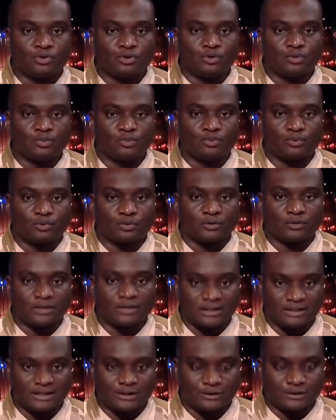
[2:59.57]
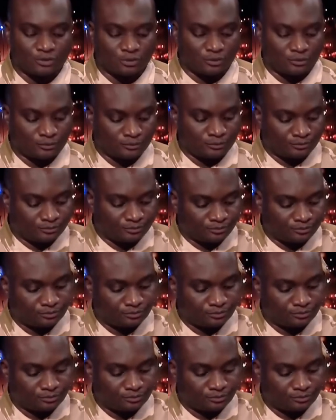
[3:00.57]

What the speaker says: is committing a serious act